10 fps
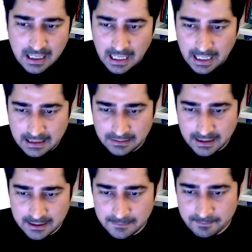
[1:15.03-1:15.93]
and
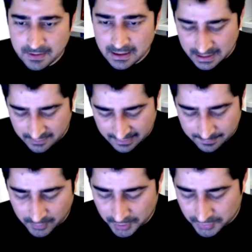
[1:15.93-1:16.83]
then if I'm
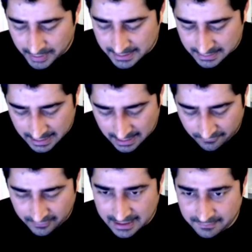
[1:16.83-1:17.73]
going to write
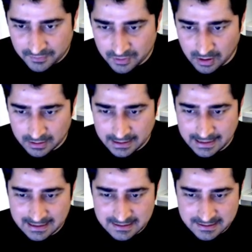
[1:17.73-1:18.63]
L5 dot
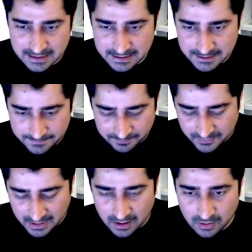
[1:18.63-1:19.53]
extend.
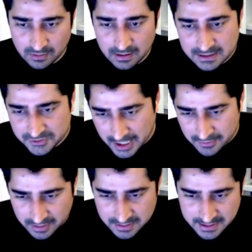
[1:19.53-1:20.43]
Now let's try to
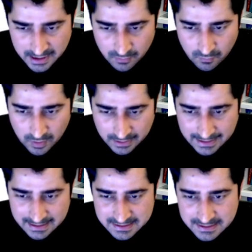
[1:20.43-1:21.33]
understand what
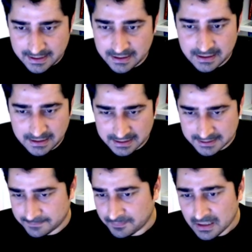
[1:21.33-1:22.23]
extend does.
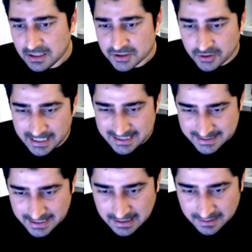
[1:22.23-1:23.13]
So
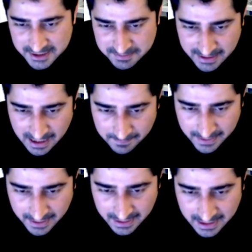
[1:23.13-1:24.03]
extend list by
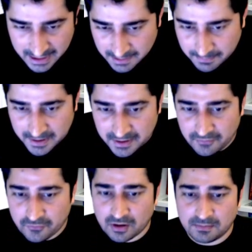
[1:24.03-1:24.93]
appending element
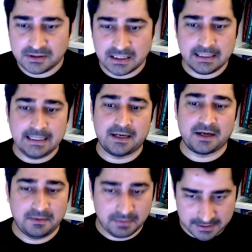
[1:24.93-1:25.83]
from the
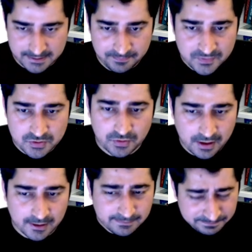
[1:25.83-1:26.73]
iterables. So
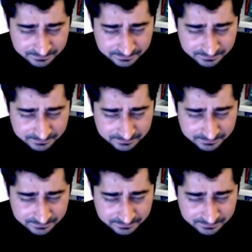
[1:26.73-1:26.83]
here,